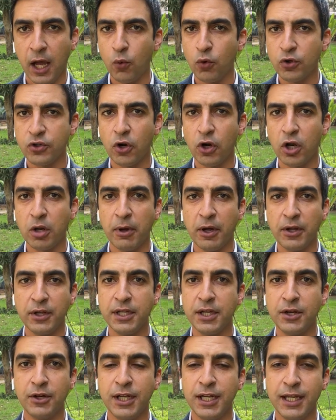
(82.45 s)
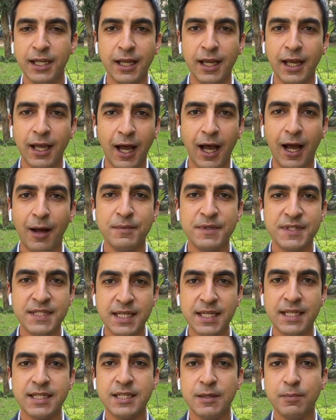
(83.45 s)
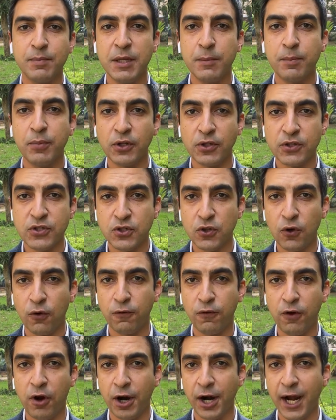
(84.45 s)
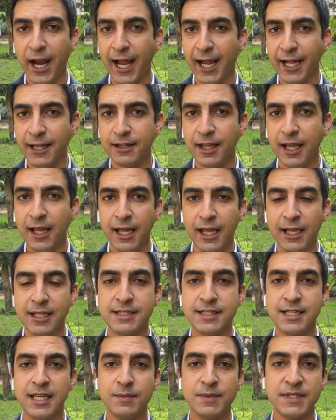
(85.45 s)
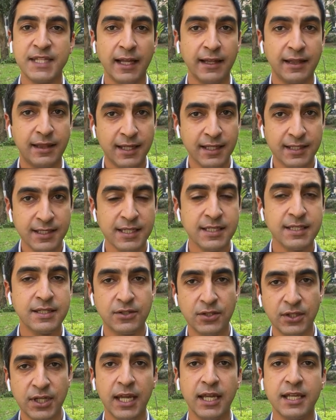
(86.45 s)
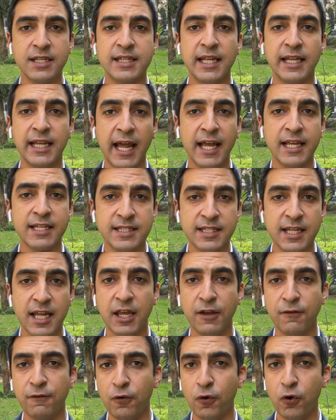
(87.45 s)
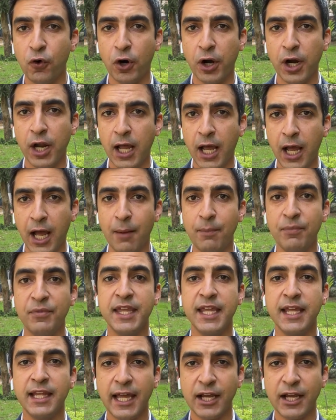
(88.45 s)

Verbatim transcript: We're talking about nearly 60 people so far. And it seems that today is the last day for the